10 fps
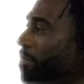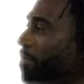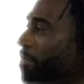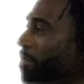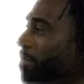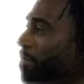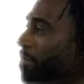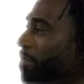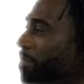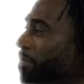
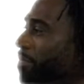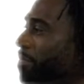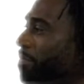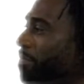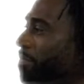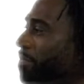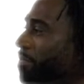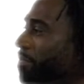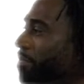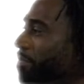
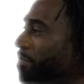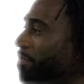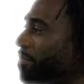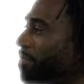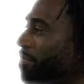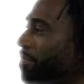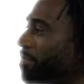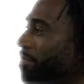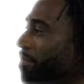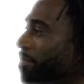
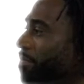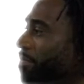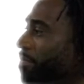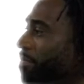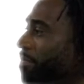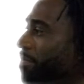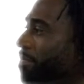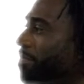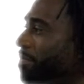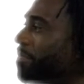
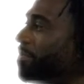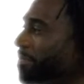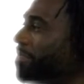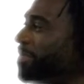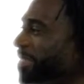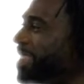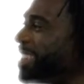No words are spoken by the person on screen.